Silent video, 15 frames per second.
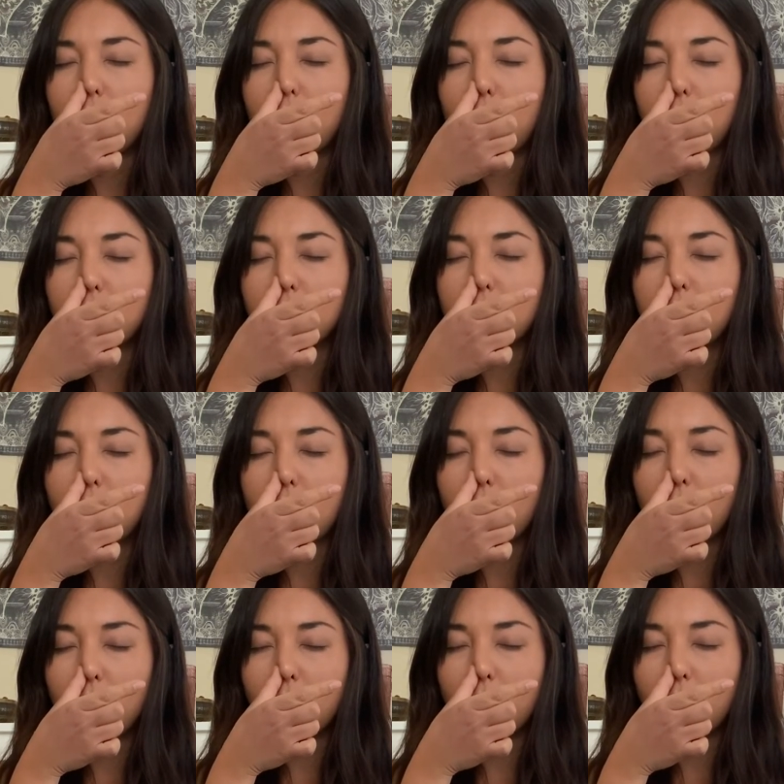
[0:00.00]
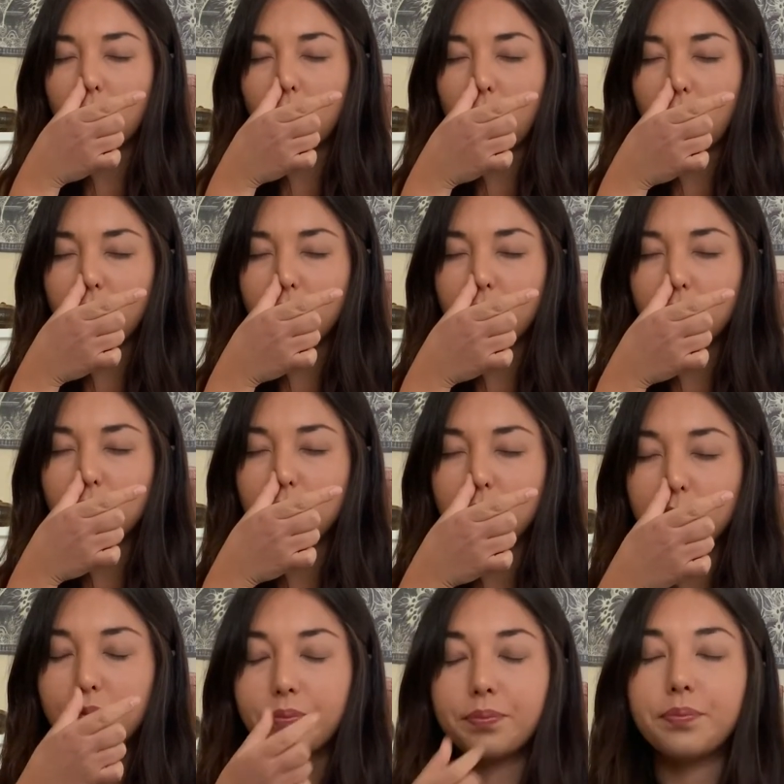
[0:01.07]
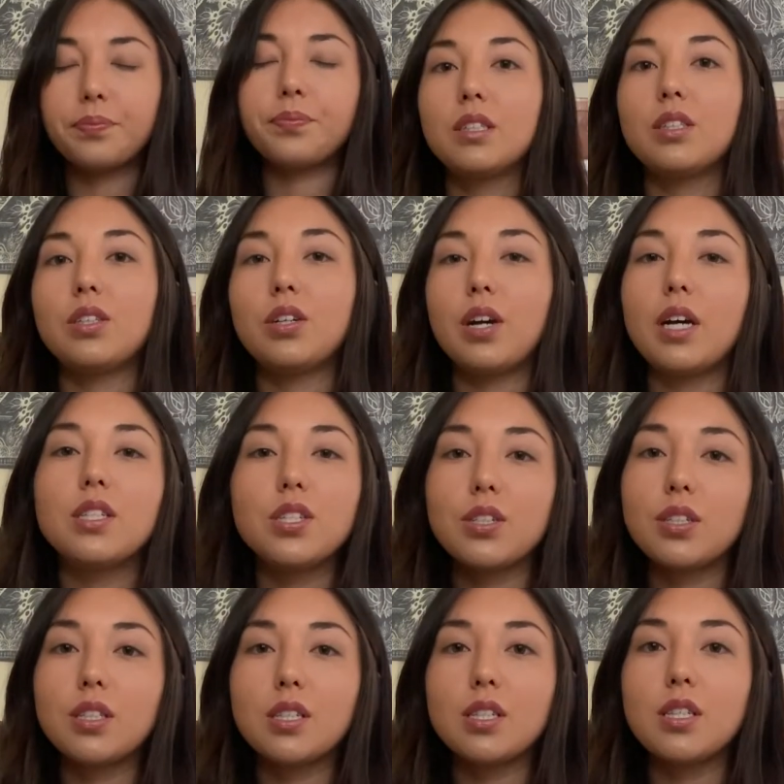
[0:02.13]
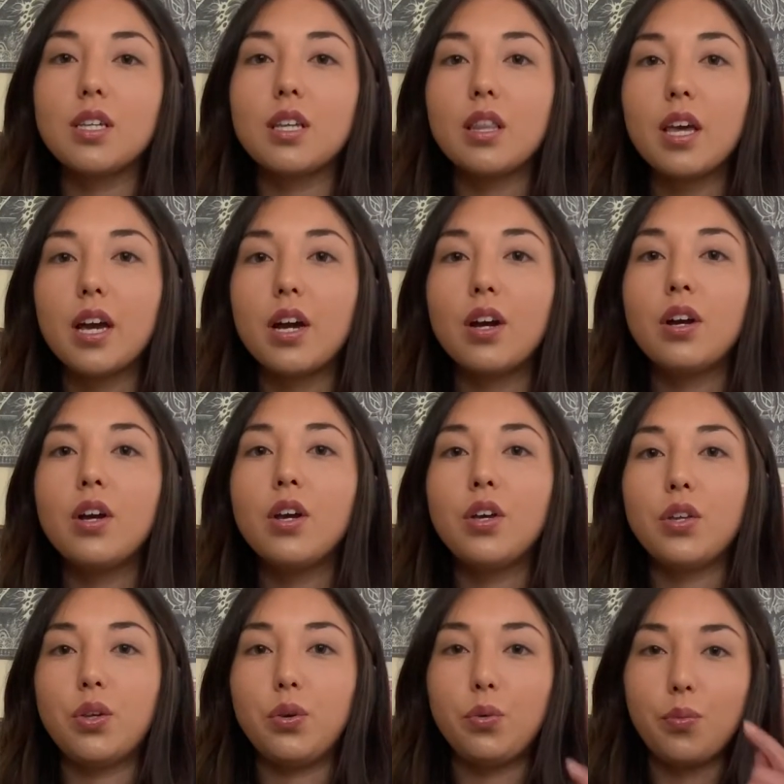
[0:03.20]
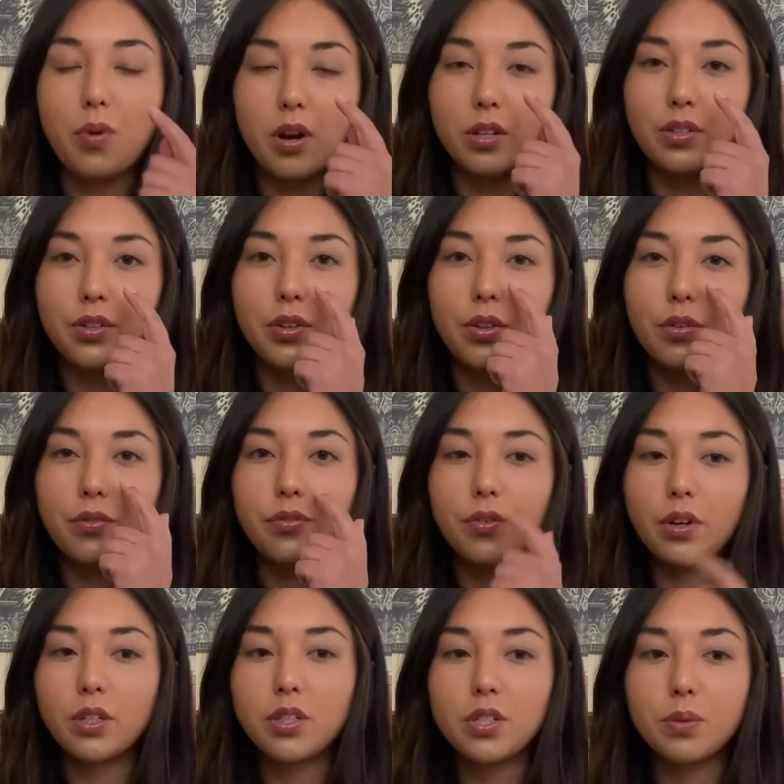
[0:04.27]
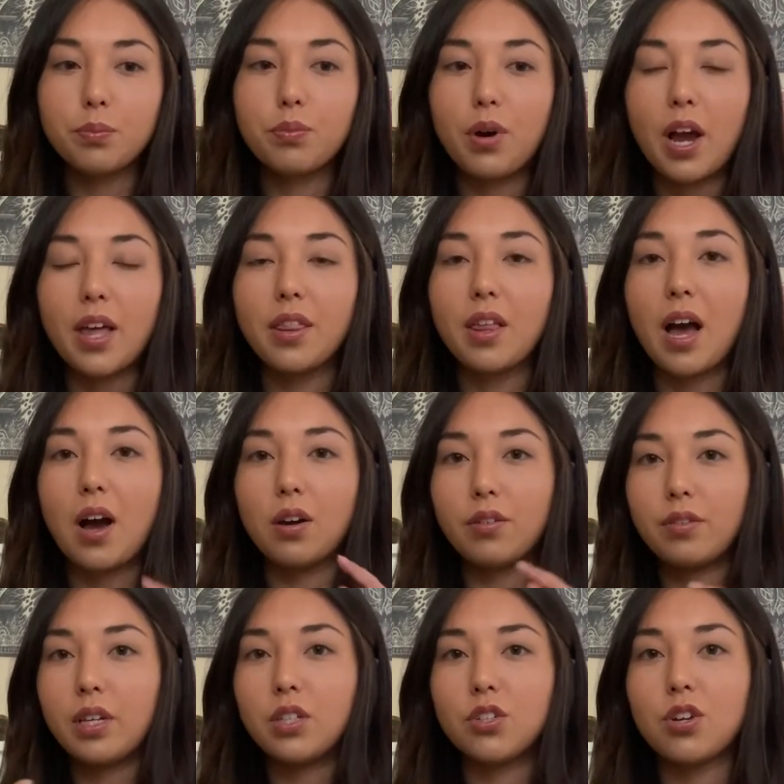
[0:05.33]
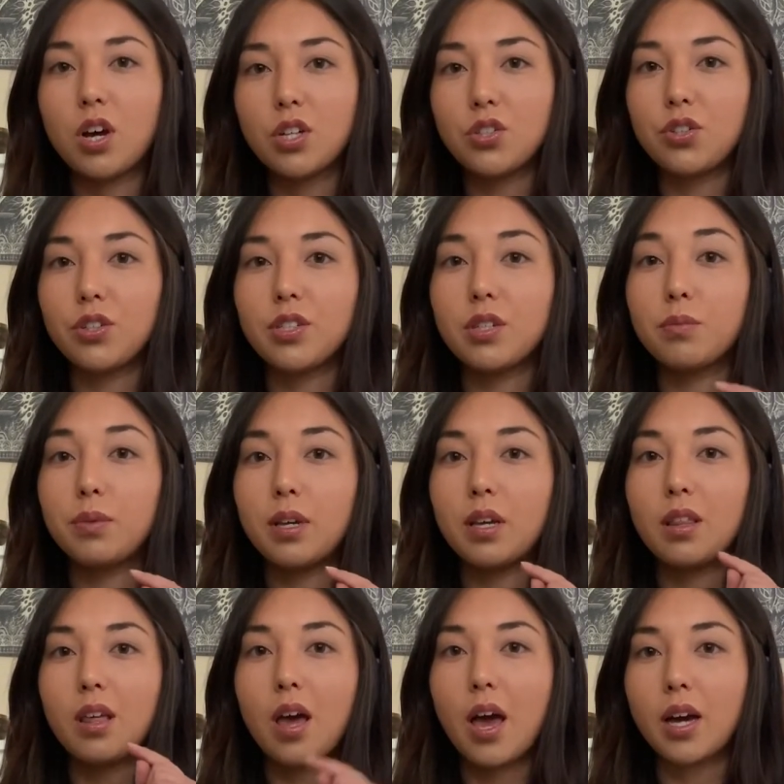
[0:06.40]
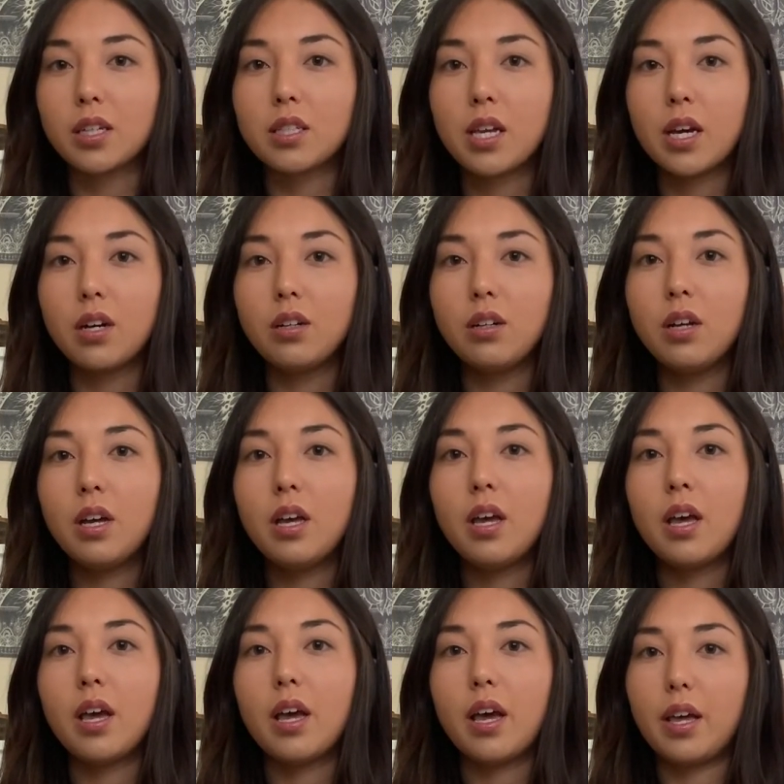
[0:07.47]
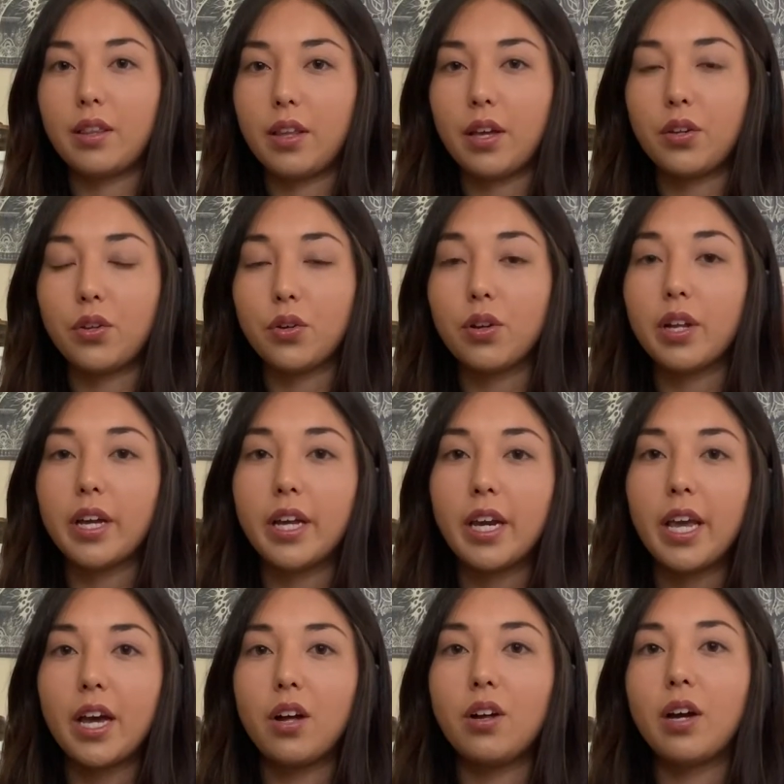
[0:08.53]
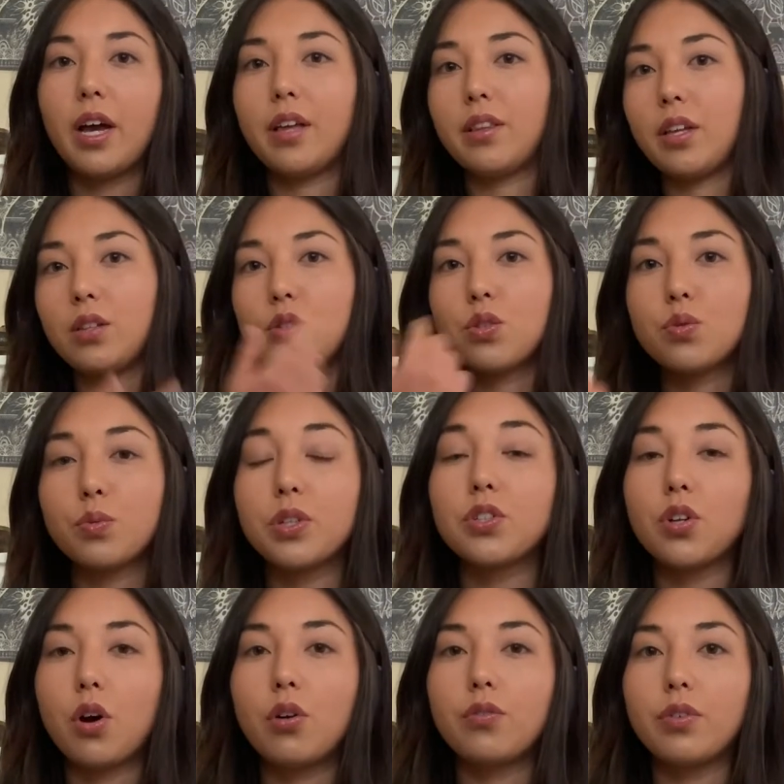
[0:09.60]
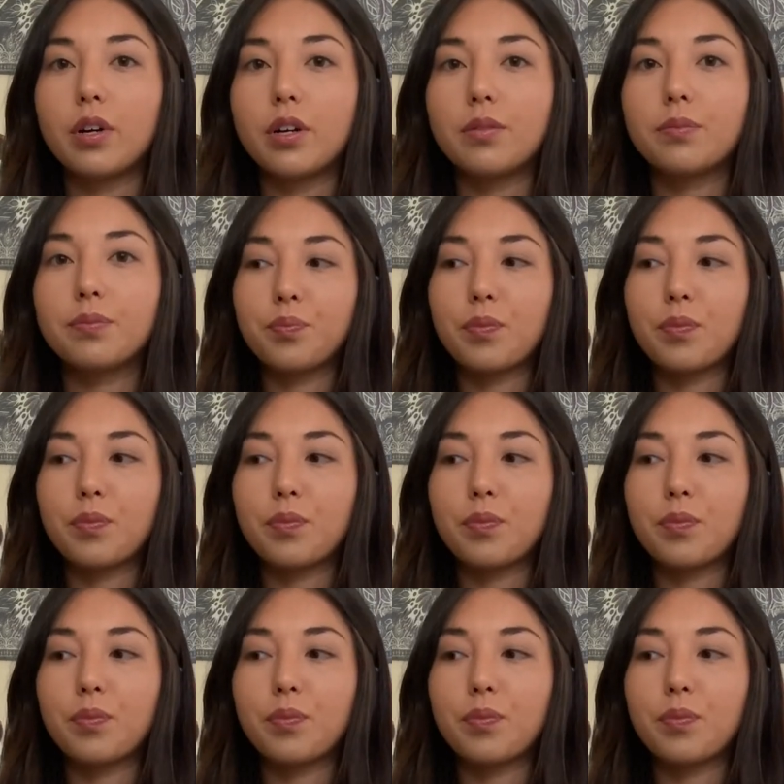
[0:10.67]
Exhale through the left. So as you can see there, you want the first breath out of each nostril to be the exhale, and then you'll inhale and then switch over.